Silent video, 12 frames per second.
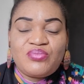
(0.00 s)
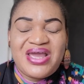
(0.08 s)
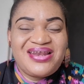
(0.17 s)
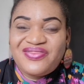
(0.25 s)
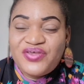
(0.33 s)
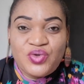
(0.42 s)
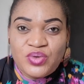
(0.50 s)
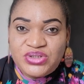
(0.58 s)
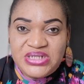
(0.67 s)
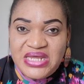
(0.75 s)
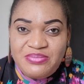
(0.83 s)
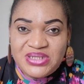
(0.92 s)
anything you want
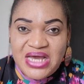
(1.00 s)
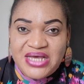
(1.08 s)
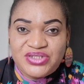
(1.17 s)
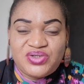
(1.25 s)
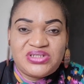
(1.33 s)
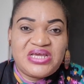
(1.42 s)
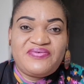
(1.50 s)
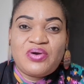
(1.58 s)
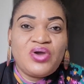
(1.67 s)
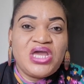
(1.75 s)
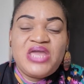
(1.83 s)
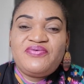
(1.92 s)
to name it as, you understand.
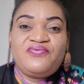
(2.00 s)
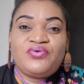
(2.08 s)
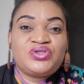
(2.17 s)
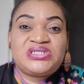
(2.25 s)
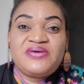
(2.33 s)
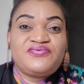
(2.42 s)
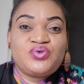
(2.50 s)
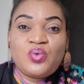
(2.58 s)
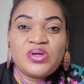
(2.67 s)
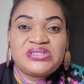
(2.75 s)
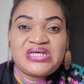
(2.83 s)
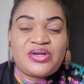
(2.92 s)
Even if you want to save
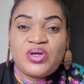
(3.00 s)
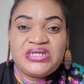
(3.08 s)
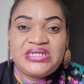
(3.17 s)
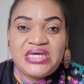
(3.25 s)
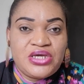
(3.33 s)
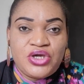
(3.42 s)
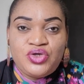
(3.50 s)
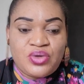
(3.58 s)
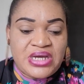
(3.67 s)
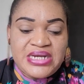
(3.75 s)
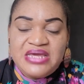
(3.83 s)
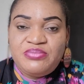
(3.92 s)
towards an holiday, you
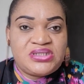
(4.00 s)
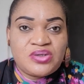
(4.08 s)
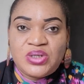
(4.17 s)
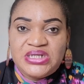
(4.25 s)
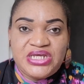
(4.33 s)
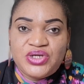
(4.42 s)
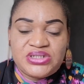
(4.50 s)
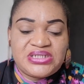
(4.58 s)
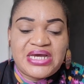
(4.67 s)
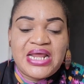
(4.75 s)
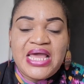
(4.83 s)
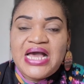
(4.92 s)
can name it holiday, you
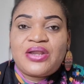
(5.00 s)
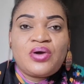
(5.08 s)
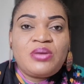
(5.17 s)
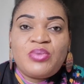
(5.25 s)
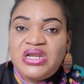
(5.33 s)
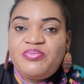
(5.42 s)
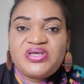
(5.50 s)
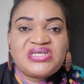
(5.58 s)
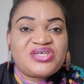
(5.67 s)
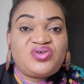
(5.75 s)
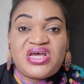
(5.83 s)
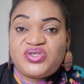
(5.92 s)
understand. And on a monthly basis,
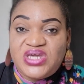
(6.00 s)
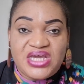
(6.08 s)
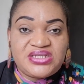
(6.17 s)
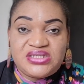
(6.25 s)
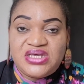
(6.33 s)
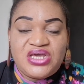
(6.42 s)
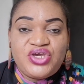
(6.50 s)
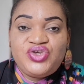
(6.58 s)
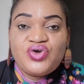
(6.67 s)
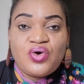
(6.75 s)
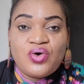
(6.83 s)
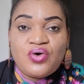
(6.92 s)
as soon as you get
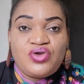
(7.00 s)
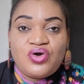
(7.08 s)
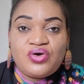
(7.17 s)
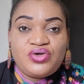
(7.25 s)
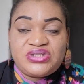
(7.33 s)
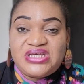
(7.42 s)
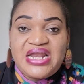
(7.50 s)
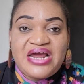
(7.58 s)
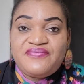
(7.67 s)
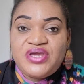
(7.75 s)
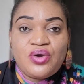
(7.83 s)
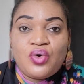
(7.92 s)
your
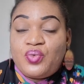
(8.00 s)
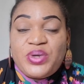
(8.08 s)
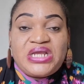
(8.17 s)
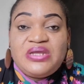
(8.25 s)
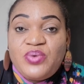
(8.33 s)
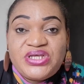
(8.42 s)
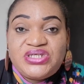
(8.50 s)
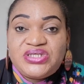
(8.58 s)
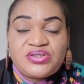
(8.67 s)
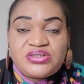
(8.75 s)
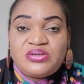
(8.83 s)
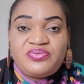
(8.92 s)
salary or weekly wages
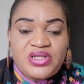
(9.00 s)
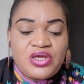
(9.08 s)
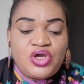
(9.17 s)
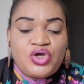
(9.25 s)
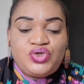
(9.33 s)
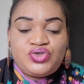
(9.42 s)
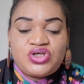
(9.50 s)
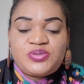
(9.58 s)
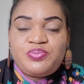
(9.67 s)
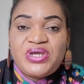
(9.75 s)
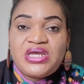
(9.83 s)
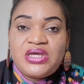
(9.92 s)
or something, you just
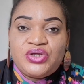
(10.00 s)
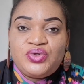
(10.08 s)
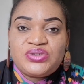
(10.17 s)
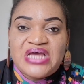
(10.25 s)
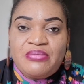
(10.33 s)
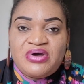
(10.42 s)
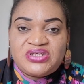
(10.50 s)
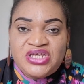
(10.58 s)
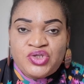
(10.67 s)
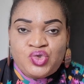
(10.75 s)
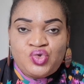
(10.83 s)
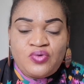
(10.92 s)
pay those amounts
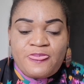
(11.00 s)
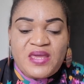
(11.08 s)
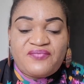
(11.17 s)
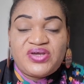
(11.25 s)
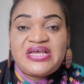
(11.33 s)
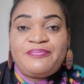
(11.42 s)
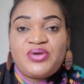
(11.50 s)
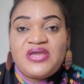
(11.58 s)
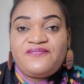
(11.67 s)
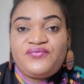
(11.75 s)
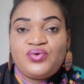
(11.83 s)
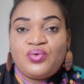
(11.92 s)
into, like for example,
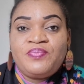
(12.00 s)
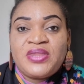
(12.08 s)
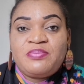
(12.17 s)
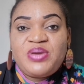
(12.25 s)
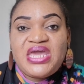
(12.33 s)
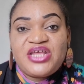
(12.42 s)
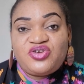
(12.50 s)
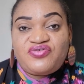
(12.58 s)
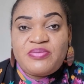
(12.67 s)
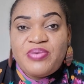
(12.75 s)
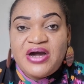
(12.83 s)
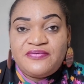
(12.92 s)
if you pay
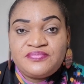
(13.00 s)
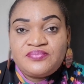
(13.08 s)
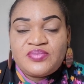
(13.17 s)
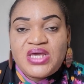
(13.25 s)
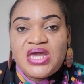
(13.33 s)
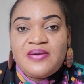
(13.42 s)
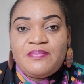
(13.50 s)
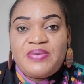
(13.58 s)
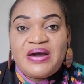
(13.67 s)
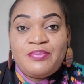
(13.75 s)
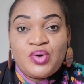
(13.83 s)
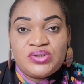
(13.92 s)
£800
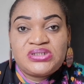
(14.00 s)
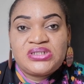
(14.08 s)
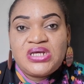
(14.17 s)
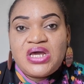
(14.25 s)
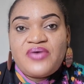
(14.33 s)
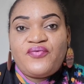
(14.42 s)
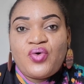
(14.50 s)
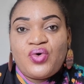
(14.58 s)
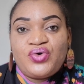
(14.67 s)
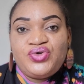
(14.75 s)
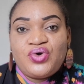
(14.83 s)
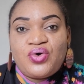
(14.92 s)
per month
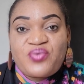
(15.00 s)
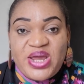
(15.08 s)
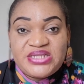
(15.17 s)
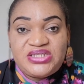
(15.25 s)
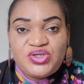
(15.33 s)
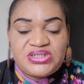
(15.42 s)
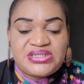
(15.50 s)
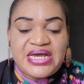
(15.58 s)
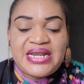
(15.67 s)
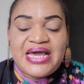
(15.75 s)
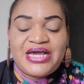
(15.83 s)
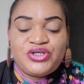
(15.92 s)
for your rent, you
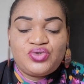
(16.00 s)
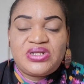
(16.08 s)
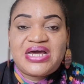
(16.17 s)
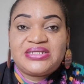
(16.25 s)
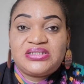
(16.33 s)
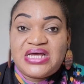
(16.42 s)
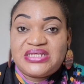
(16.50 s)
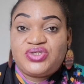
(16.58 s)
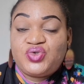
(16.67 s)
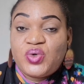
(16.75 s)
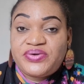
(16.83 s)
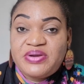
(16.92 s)
understand, and you know that that's
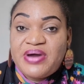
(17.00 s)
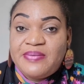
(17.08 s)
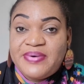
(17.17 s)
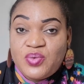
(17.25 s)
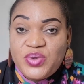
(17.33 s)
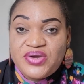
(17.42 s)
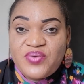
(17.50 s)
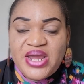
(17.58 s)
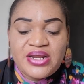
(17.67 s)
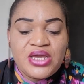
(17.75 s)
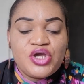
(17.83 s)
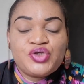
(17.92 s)
£200 per week,
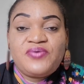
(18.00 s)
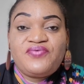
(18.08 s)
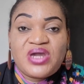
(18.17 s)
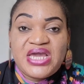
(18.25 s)
right? So if you're